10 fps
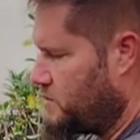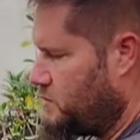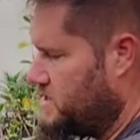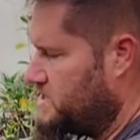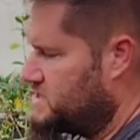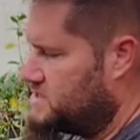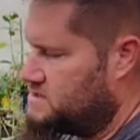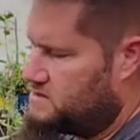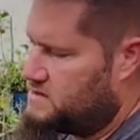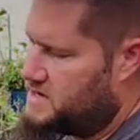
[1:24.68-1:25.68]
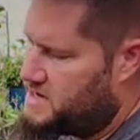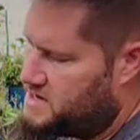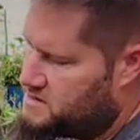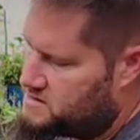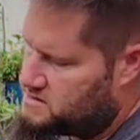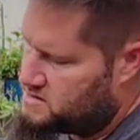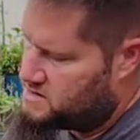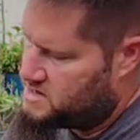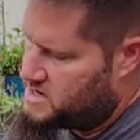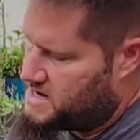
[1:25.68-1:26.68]
weeds in here,
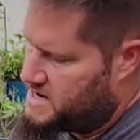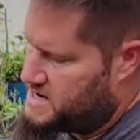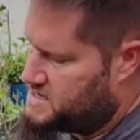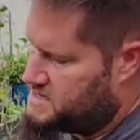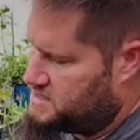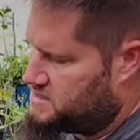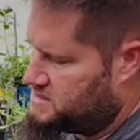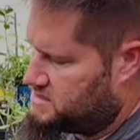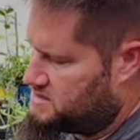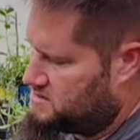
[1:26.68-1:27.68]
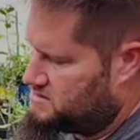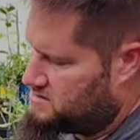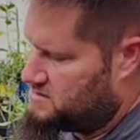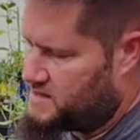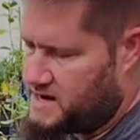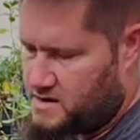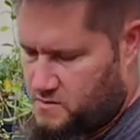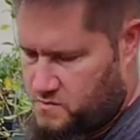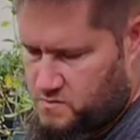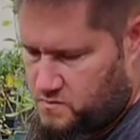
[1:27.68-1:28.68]
and they are
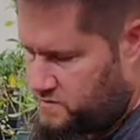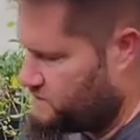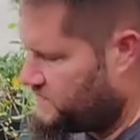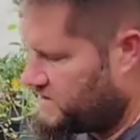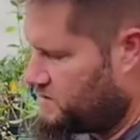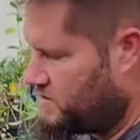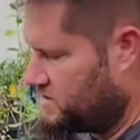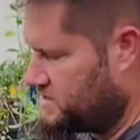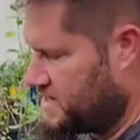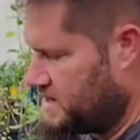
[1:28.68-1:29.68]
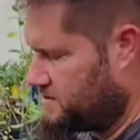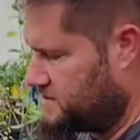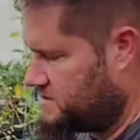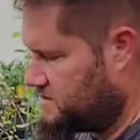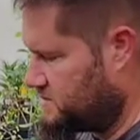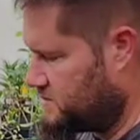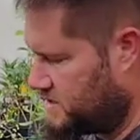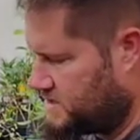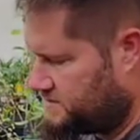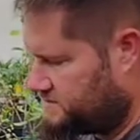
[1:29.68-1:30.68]
very well established in this
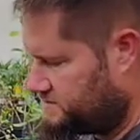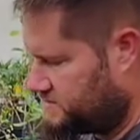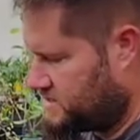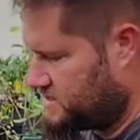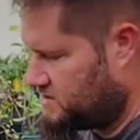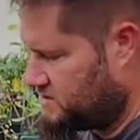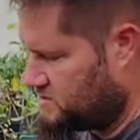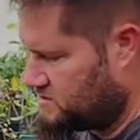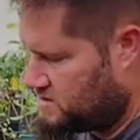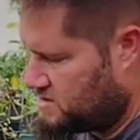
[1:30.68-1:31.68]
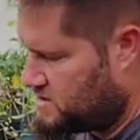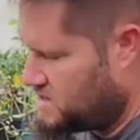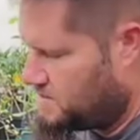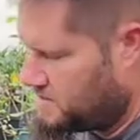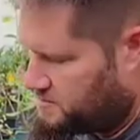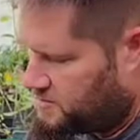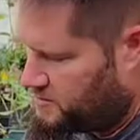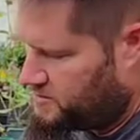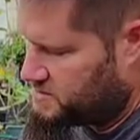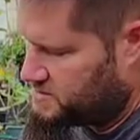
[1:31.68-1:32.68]
pot, so I'm going to pull
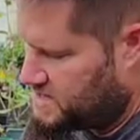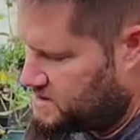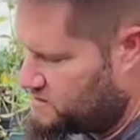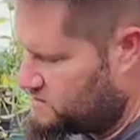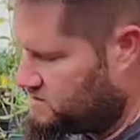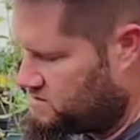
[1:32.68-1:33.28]
those out